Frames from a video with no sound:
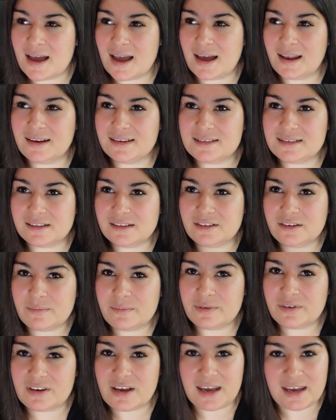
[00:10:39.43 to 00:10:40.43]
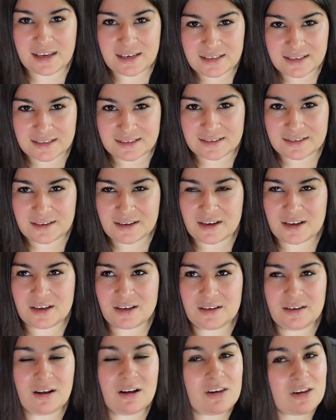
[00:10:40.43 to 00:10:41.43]
And it's a little bit hidden.
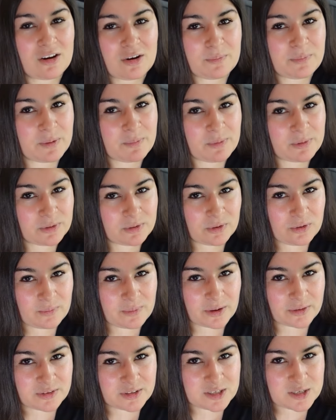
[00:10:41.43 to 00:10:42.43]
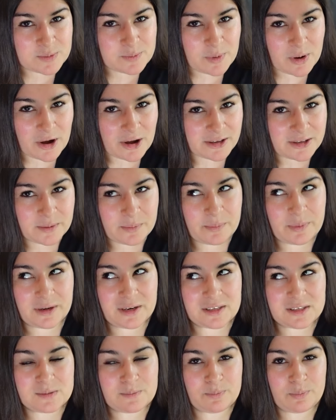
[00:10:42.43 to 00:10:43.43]
Not a lot of people know about this spot, but
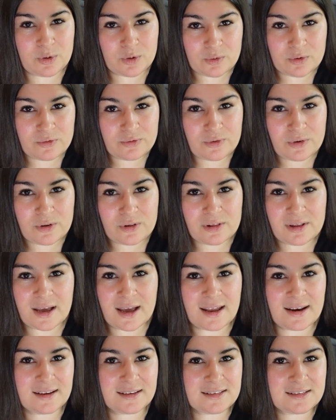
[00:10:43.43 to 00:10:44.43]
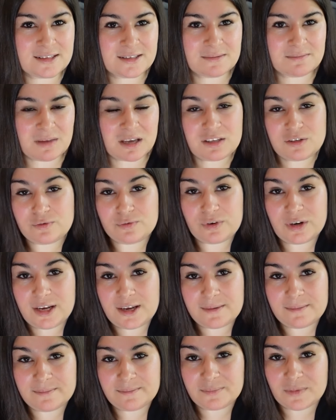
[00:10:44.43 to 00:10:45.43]
it's beautiful and it's
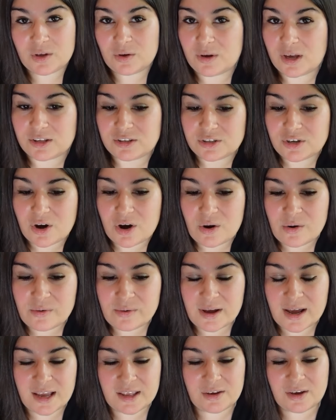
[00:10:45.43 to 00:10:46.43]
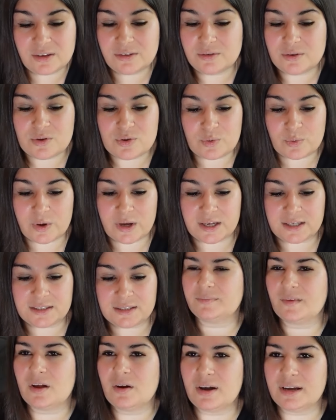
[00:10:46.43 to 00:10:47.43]
free. You get to go and you get to enjoy
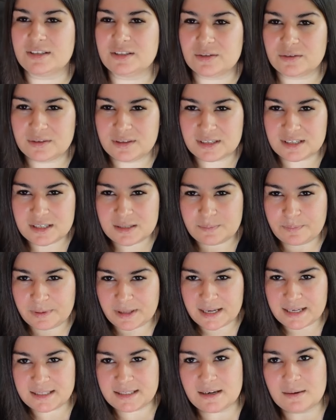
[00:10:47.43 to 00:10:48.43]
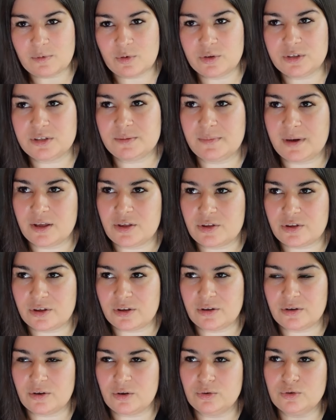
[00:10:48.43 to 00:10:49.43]
it. Okay, so this place that I'm going to
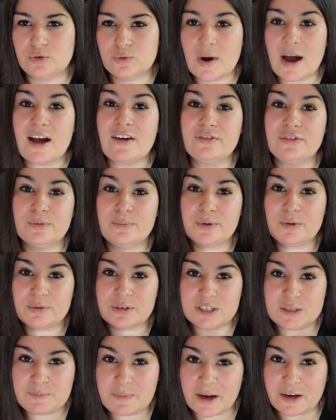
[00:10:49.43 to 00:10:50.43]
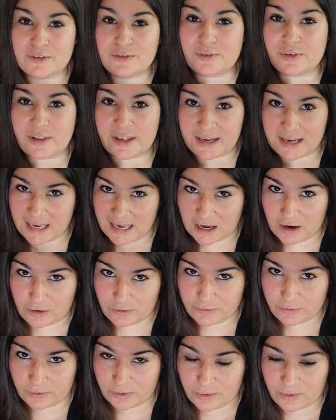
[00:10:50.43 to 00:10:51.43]
mention, you do have to be respectful and
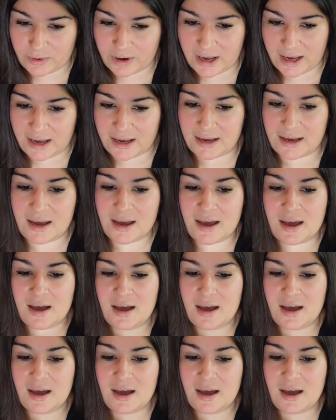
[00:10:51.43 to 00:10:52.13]
careful, okay?